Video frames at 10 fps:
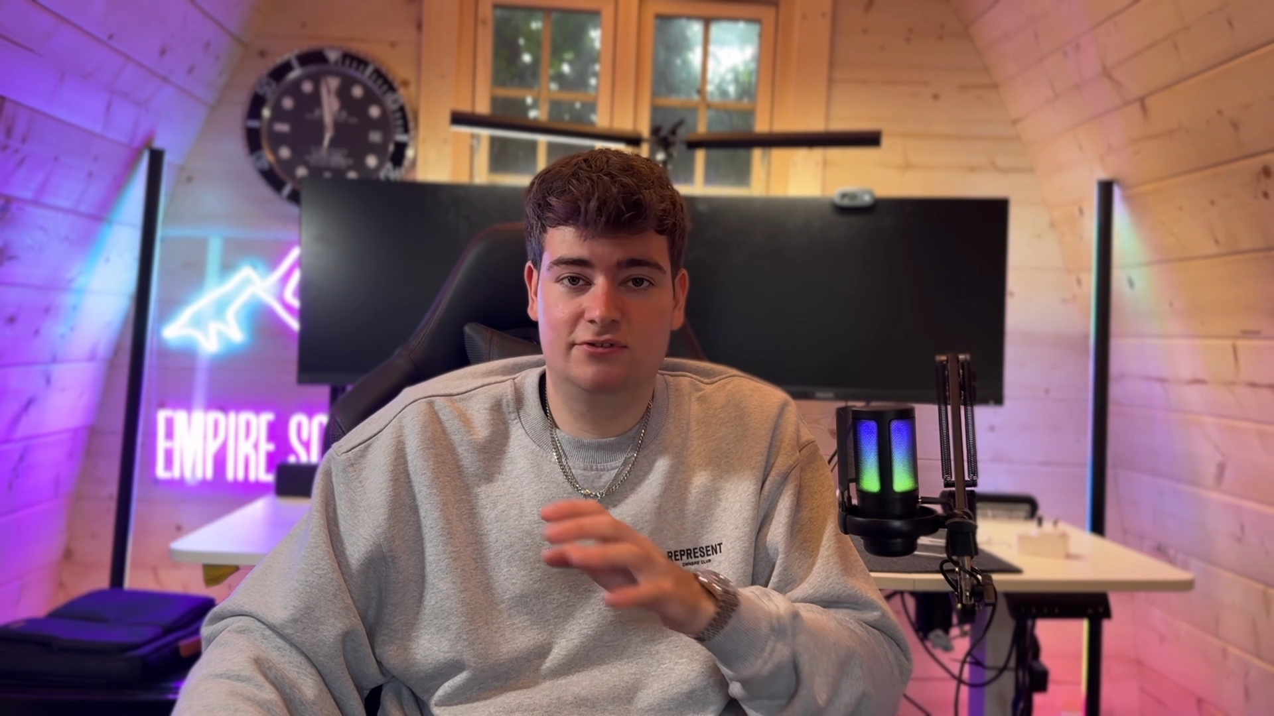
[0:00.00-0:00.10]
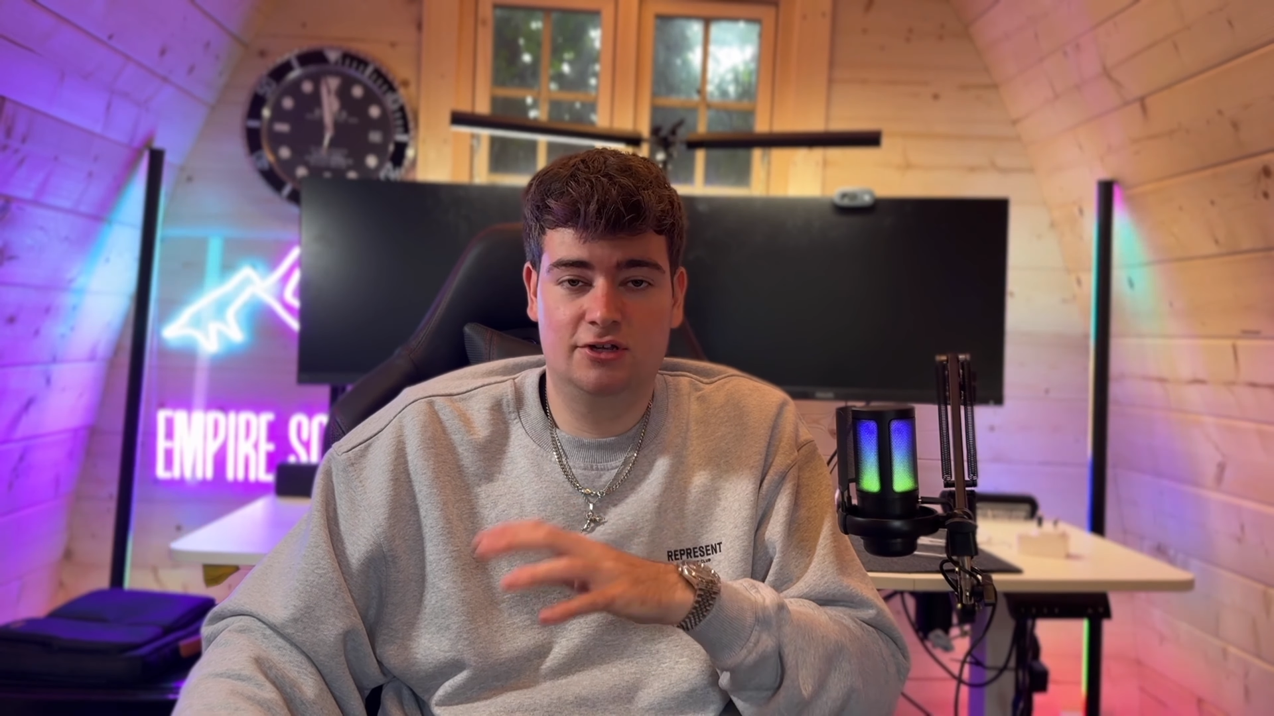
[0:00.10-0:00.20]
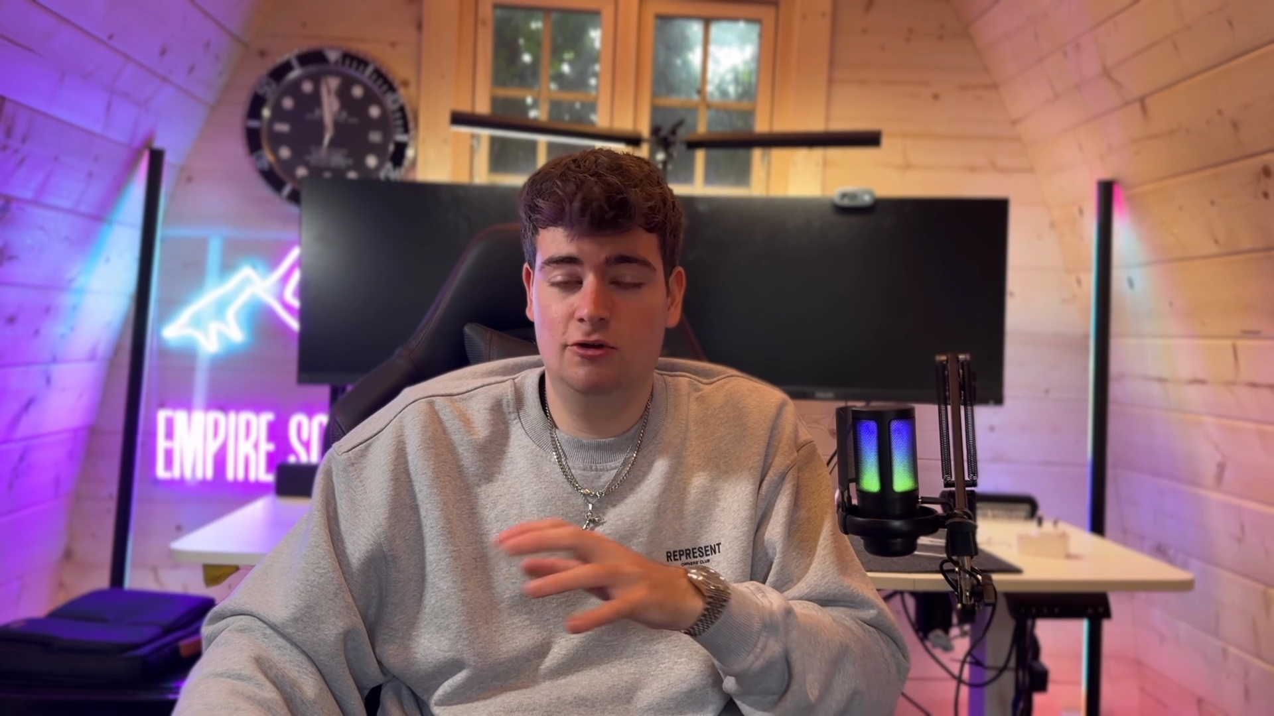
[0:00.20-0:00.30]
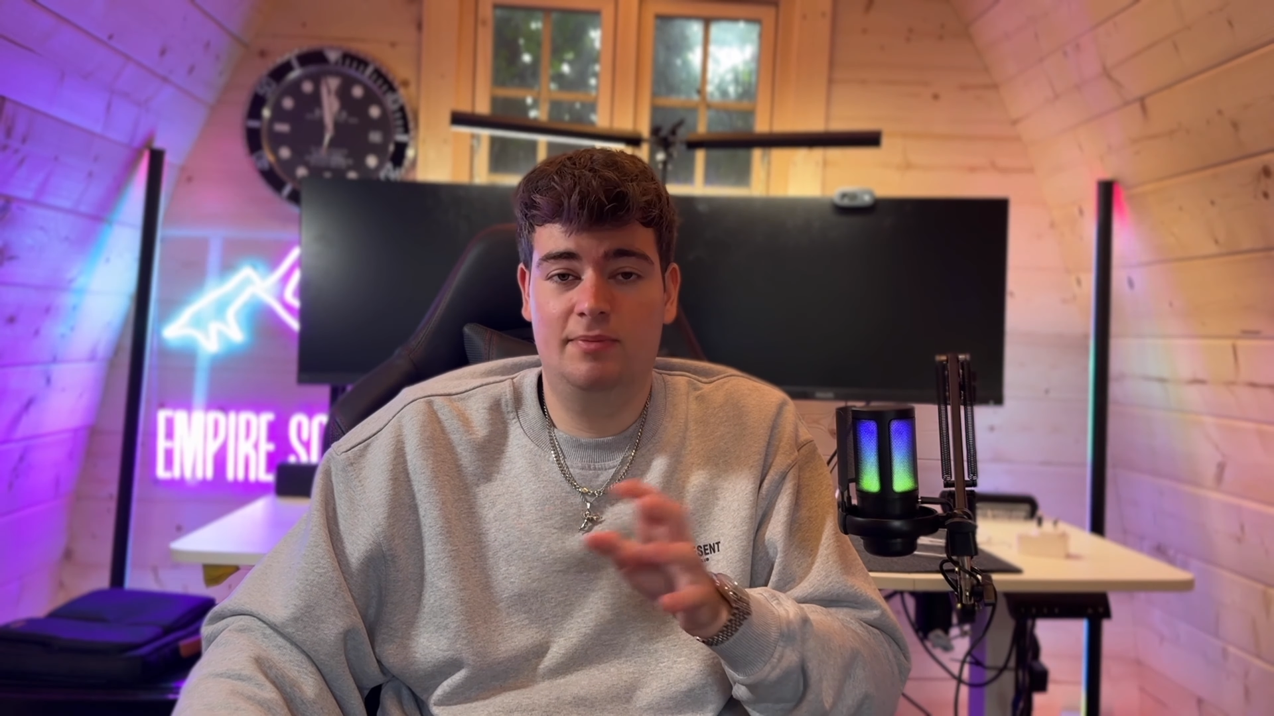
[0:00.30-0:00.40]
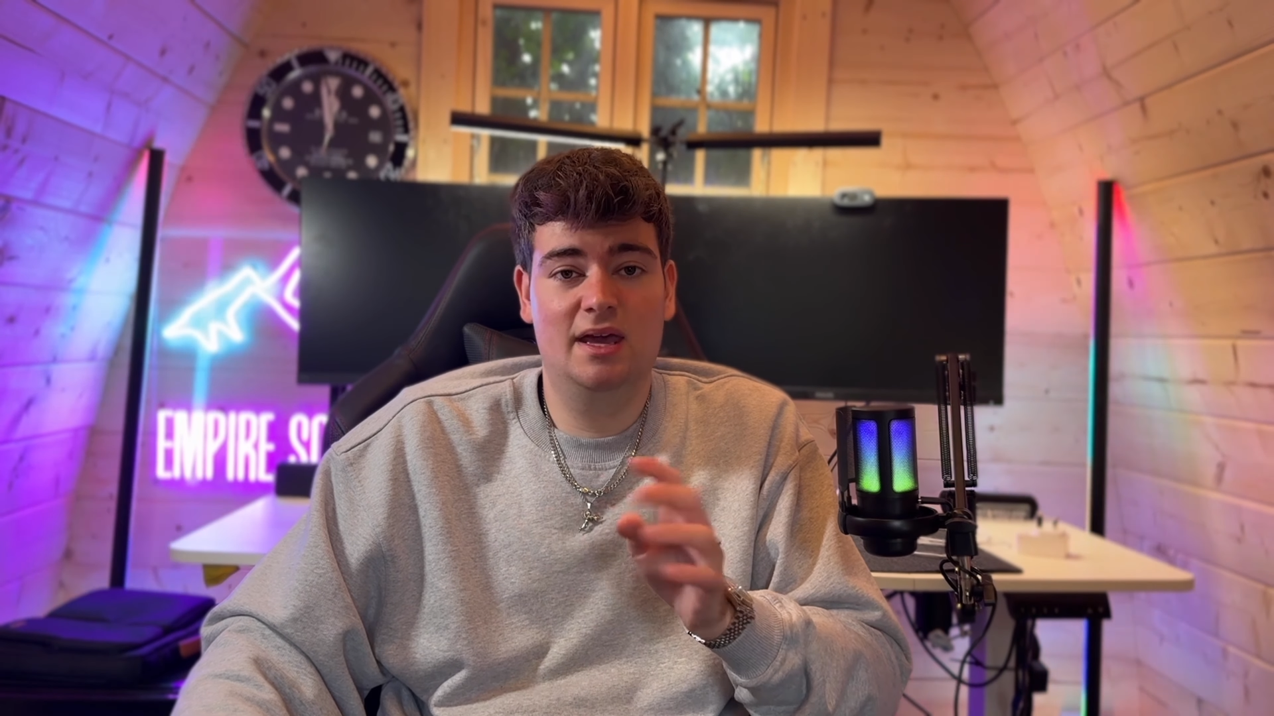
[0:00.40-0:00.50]

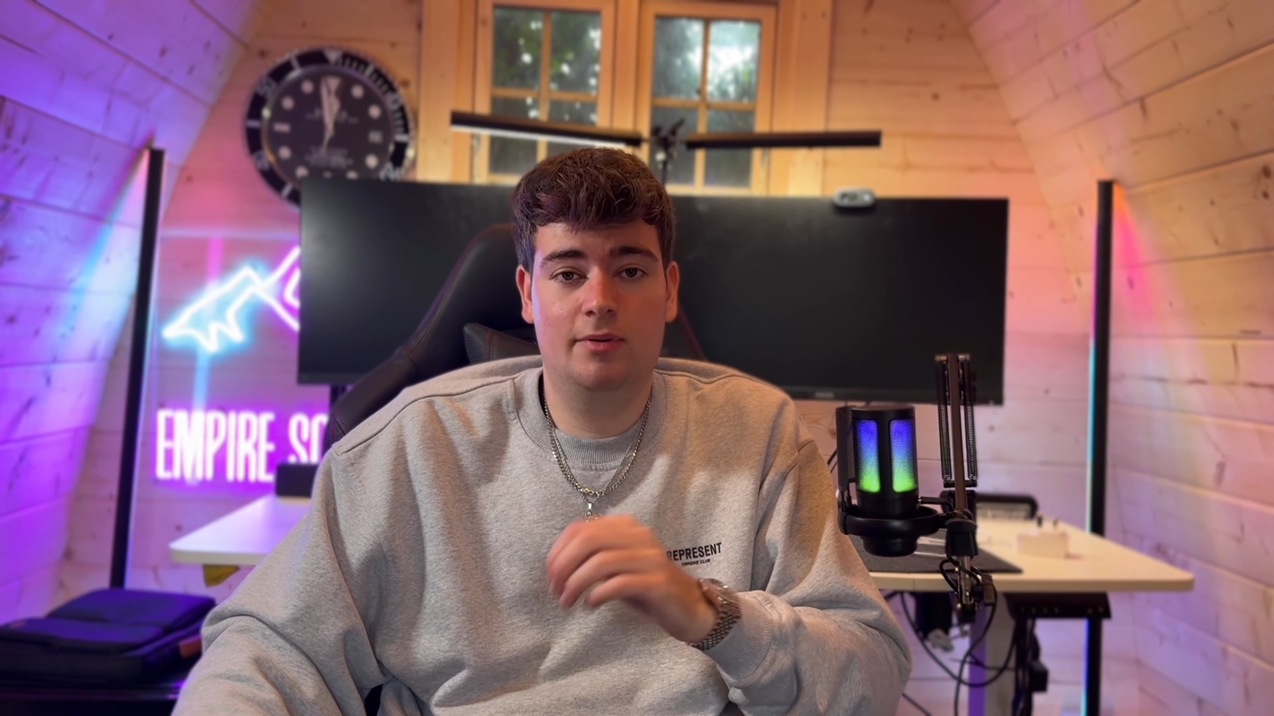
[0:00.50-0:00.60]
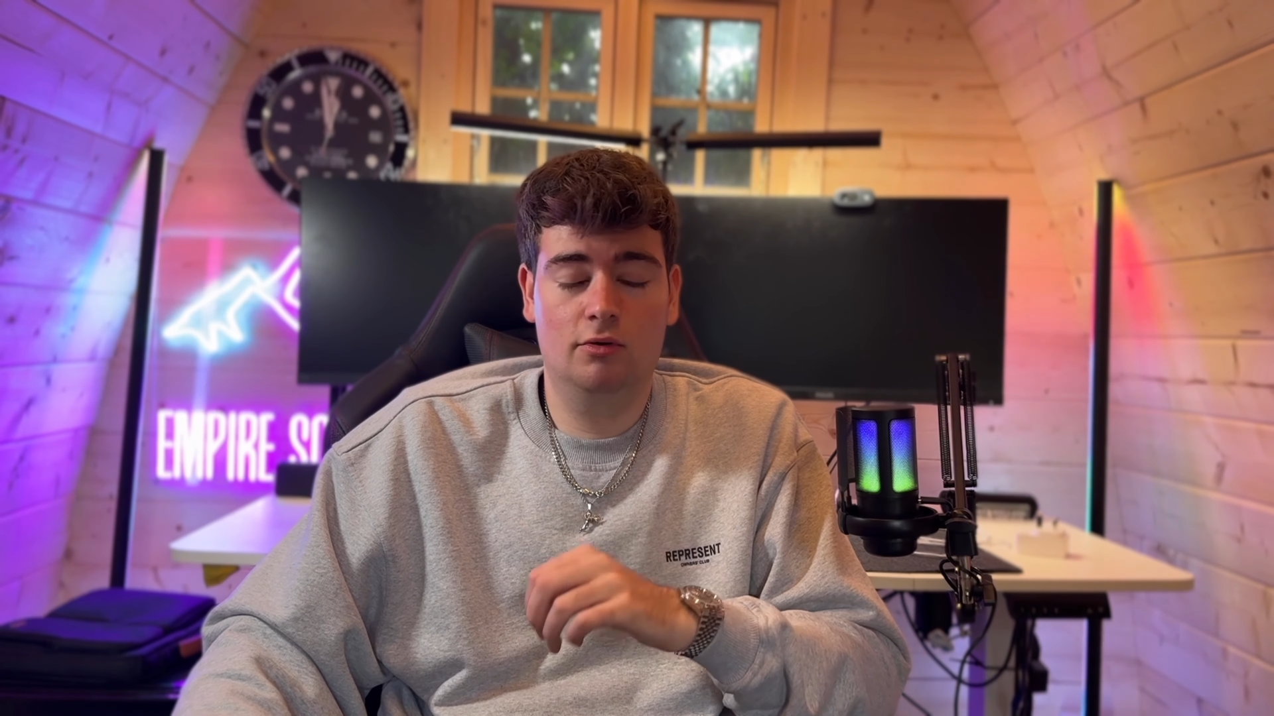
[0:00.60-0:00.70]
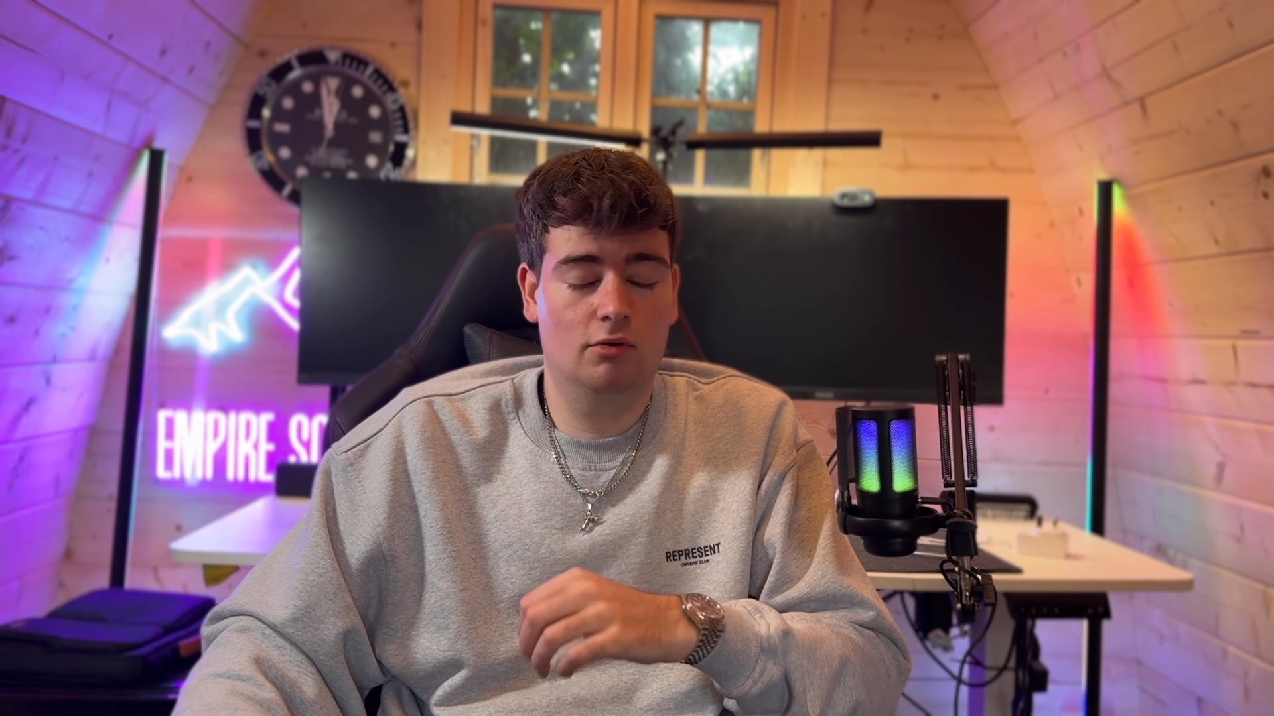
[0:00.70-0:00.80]
two people